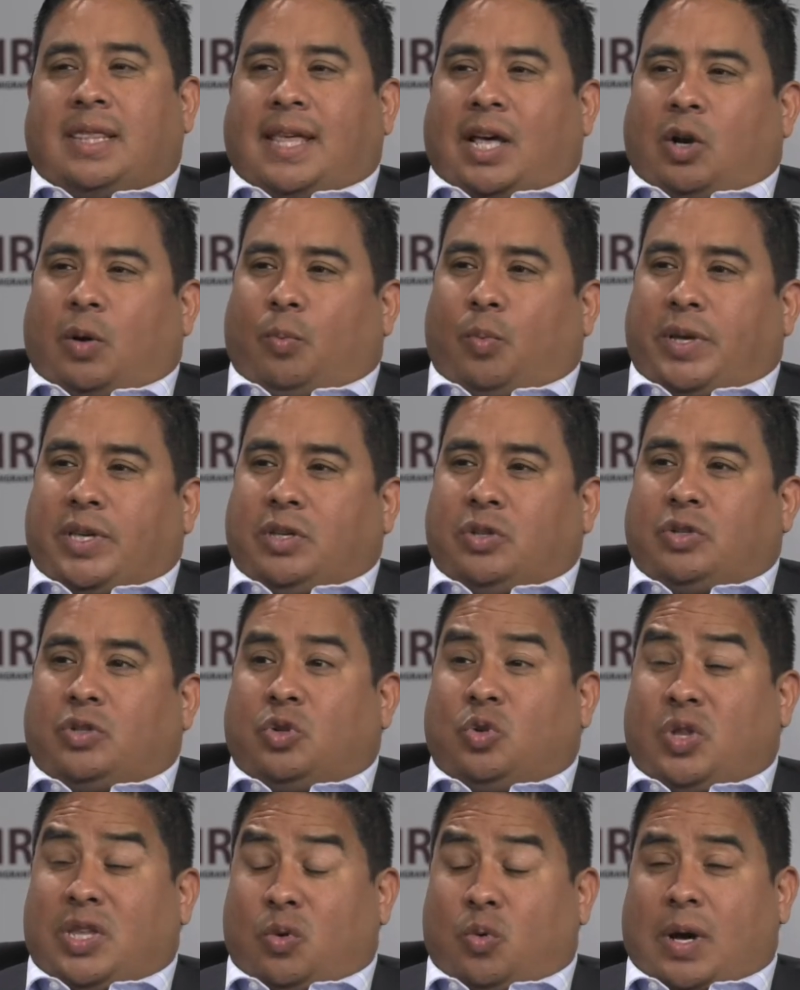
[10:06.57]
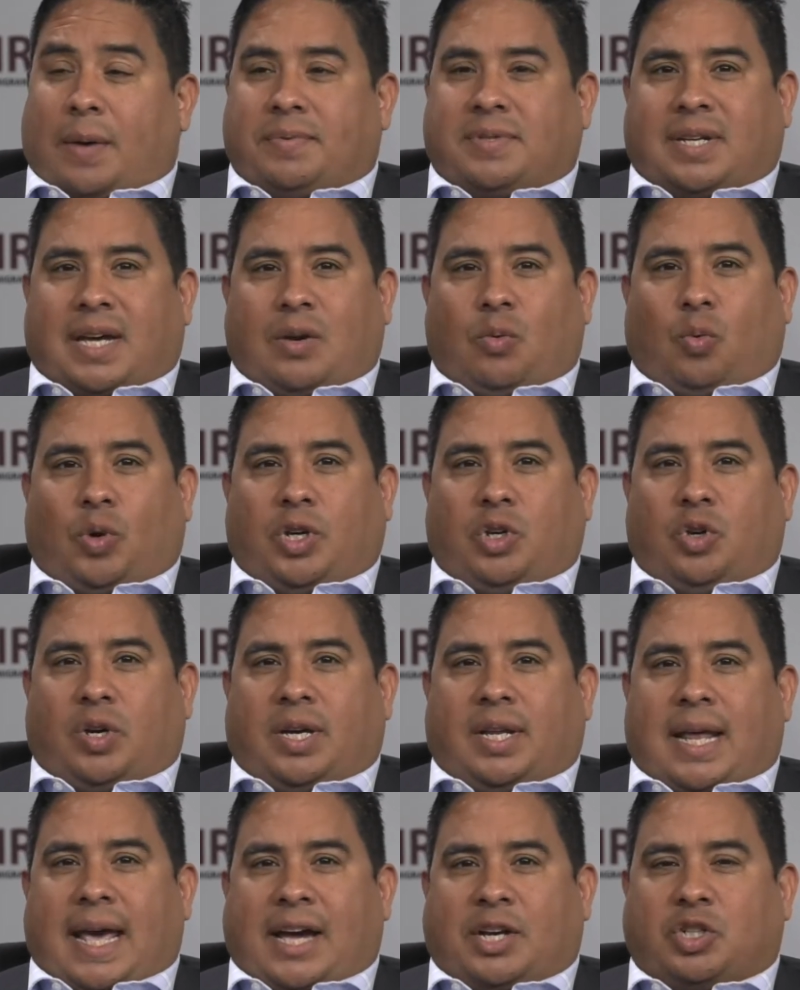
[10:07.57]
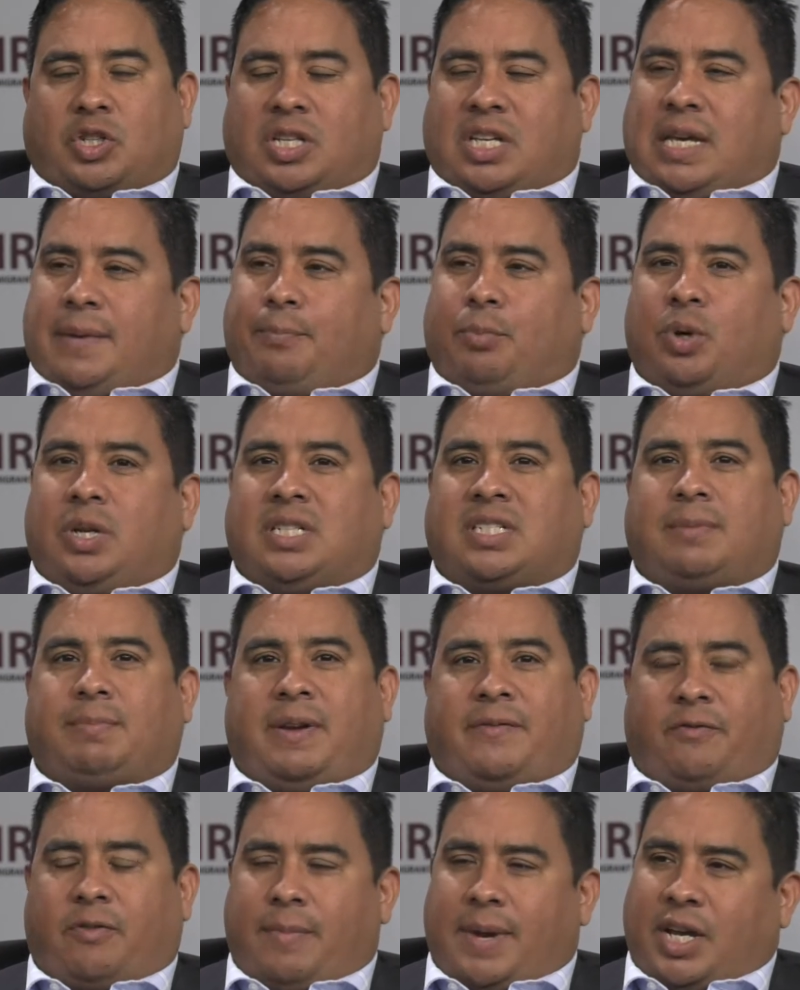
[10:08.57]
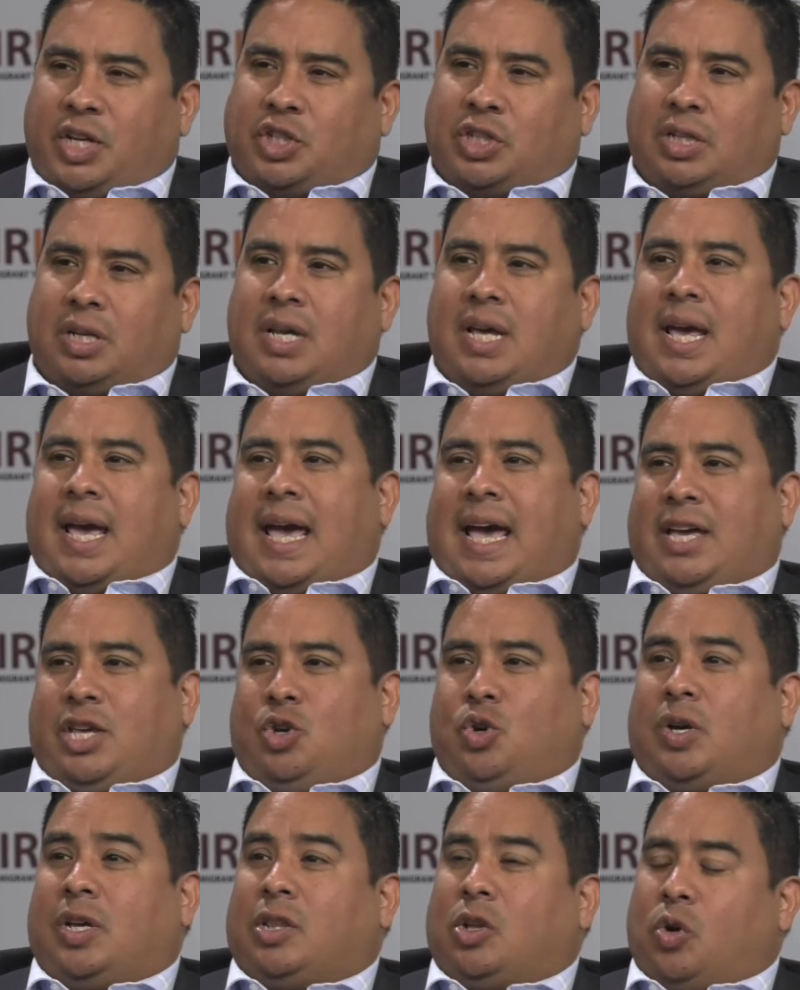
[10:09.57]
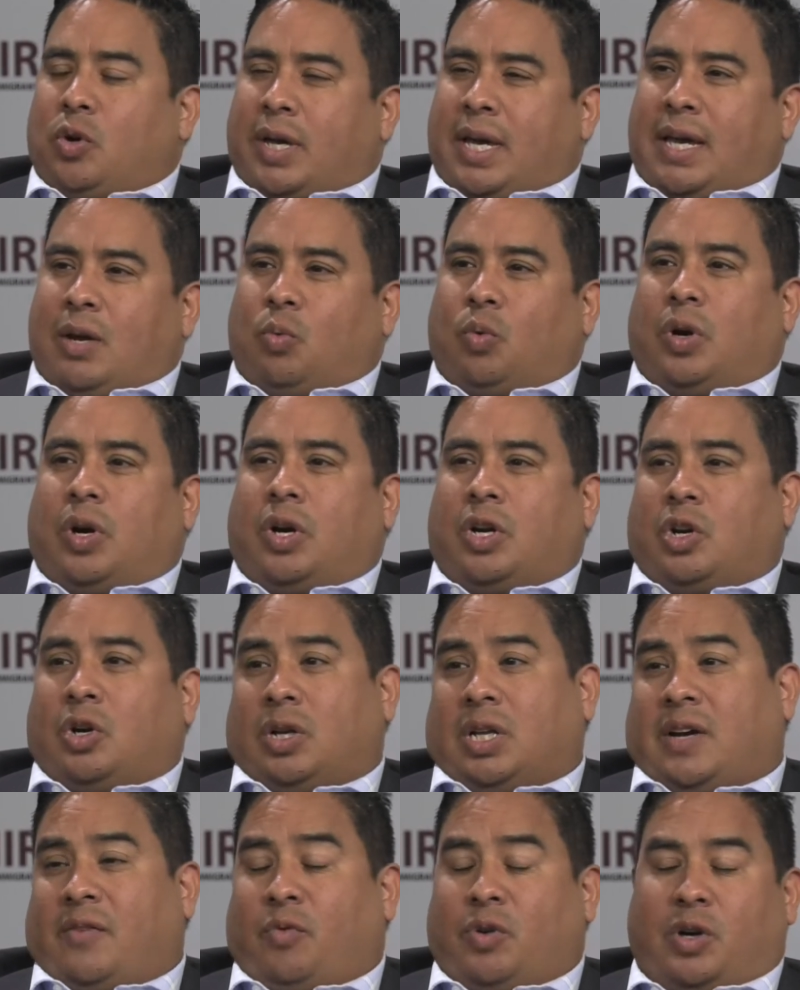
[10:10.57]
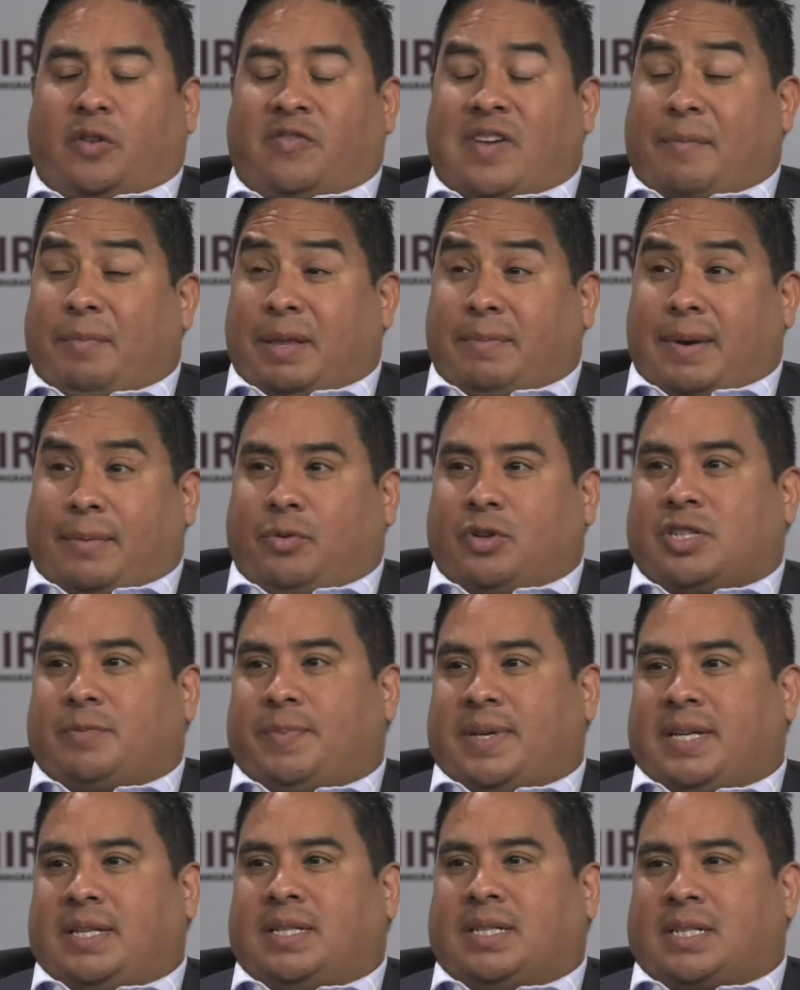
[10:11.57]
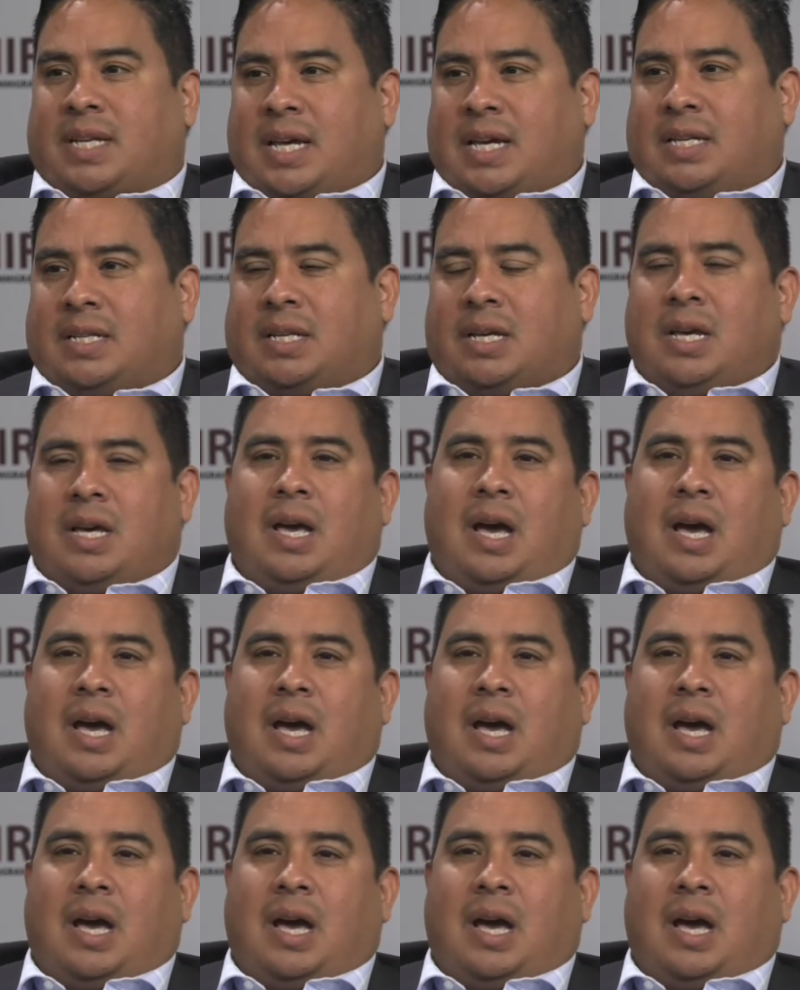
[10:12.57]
That'll bring you to the website where you can actually input some information and you can locate where your loved one or family member is being detained.